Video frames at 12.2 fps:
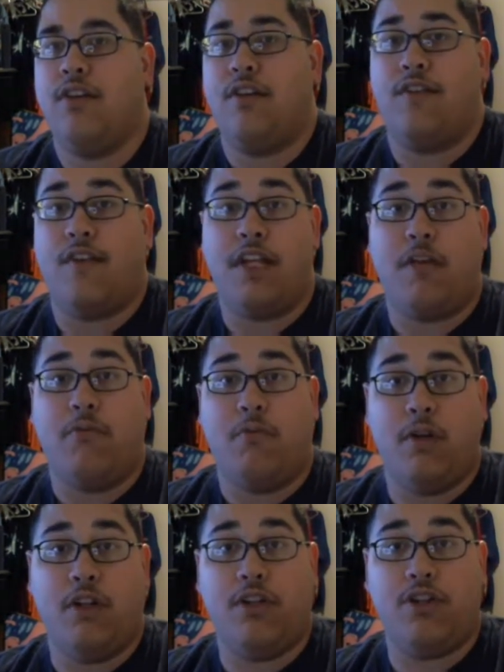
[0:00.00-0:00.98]
something that
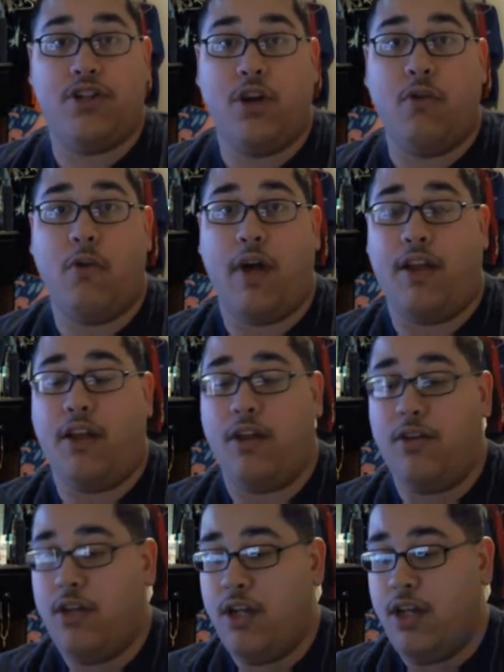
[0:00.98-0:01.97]
will show well,
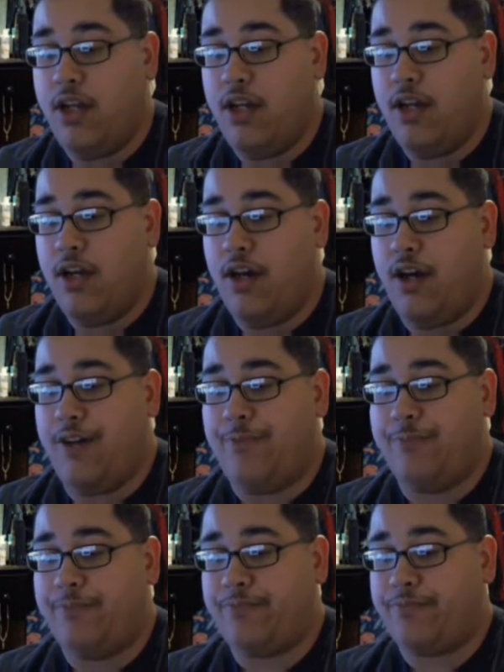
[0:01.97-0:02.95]
um,